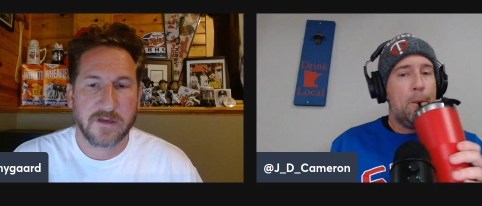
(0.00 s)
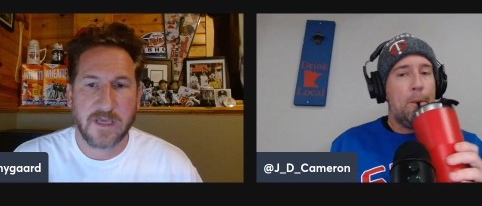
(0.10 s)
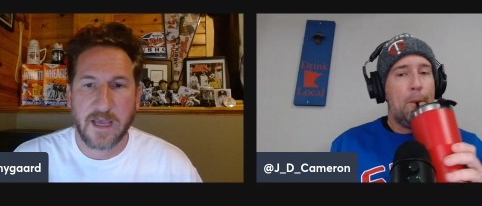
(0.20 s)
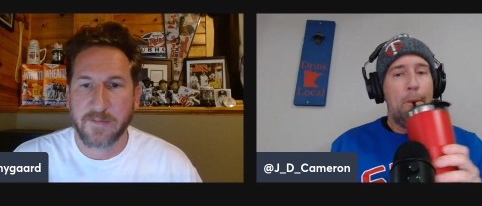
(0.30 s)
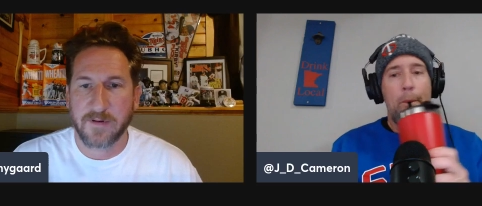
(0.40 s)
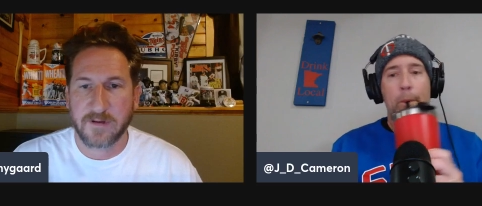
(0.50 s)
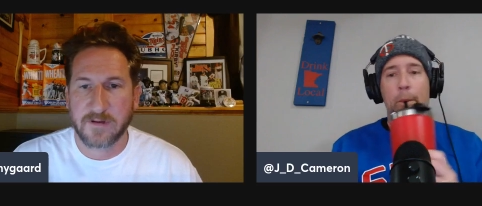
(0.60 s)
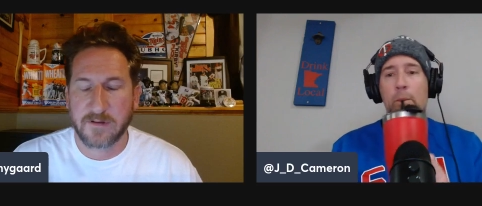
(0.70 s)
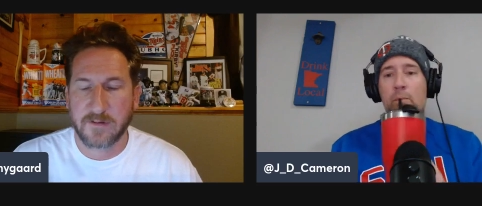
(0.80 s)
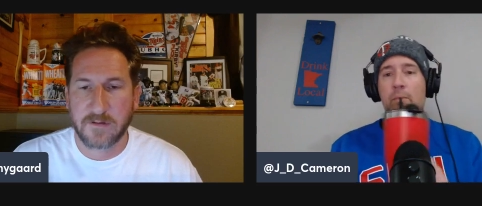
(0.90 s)
Speaker 1: capital
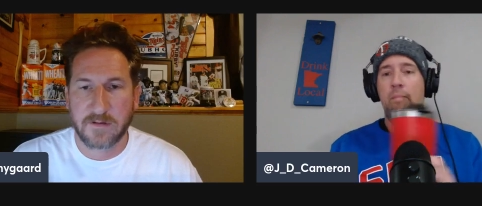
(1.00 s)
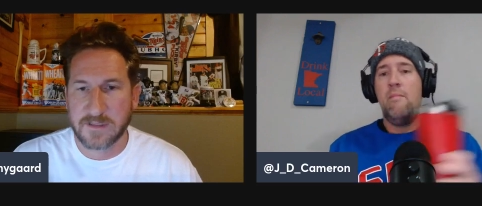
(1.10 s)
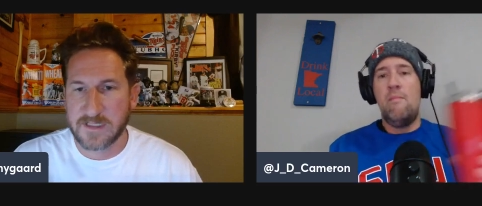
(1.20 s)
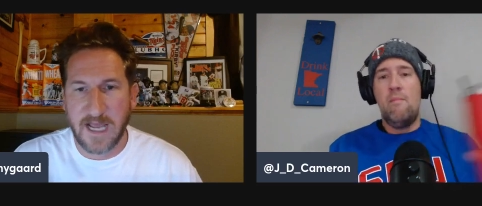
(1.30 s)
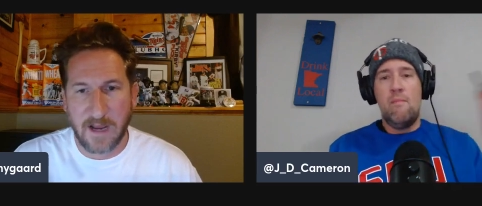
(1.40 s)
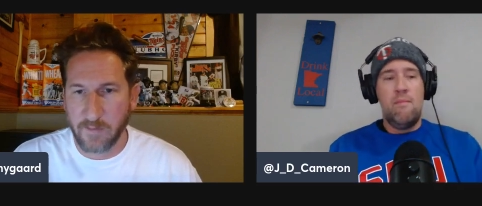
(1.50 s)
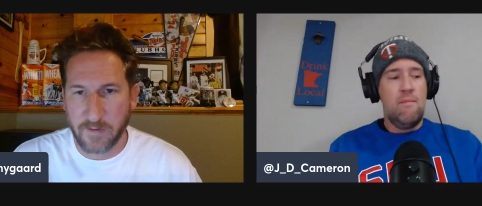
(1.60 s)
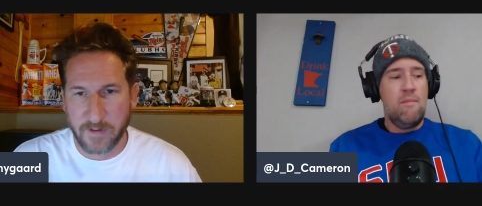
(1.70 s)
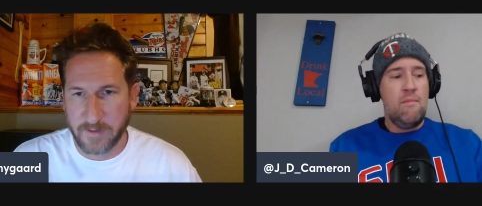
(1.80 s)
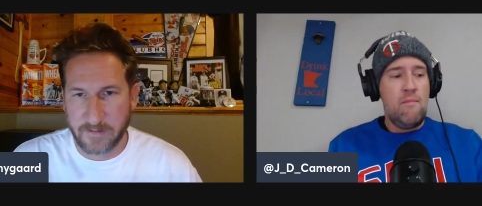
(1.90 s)
does not
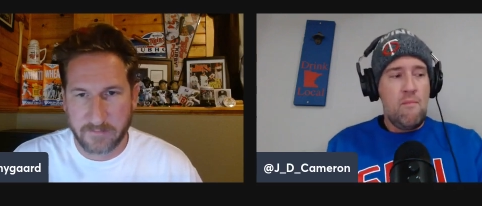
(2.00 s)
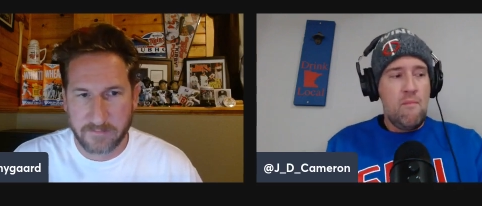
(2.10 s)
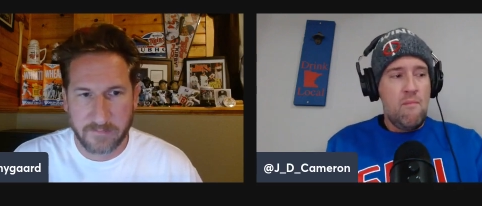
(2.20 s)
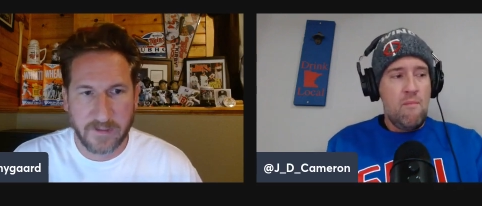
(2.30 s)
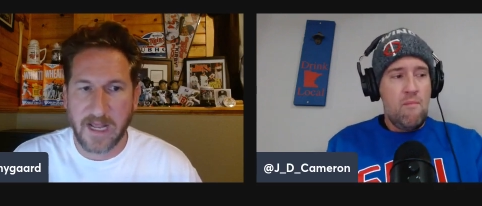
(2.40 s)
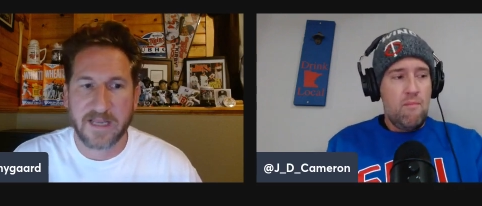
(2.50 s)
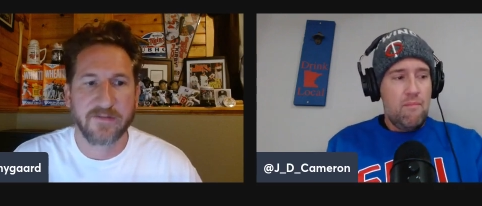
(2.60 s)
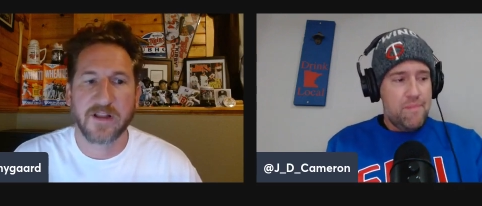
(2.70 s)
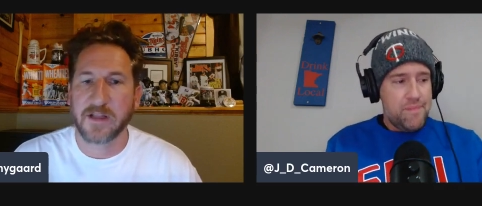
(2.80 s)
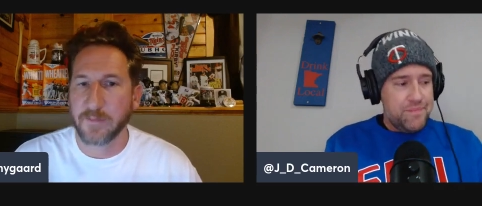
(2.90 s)
worry me, not
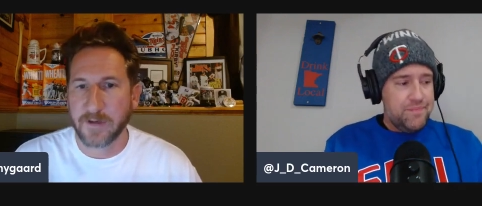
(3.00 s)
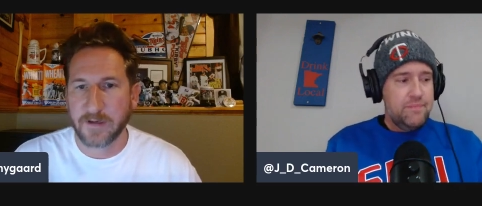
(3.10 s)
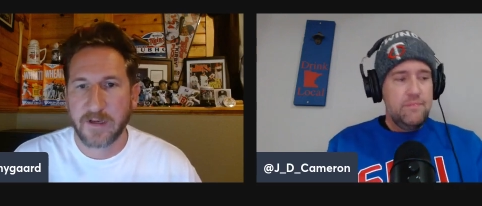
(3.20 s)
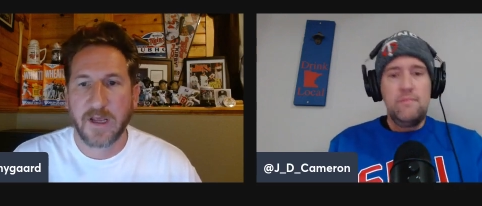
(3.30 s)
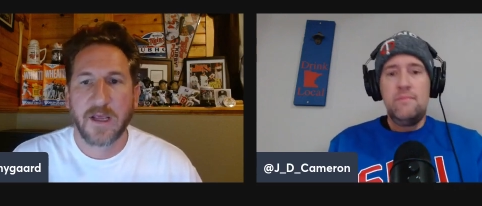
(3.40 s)
even a little bit.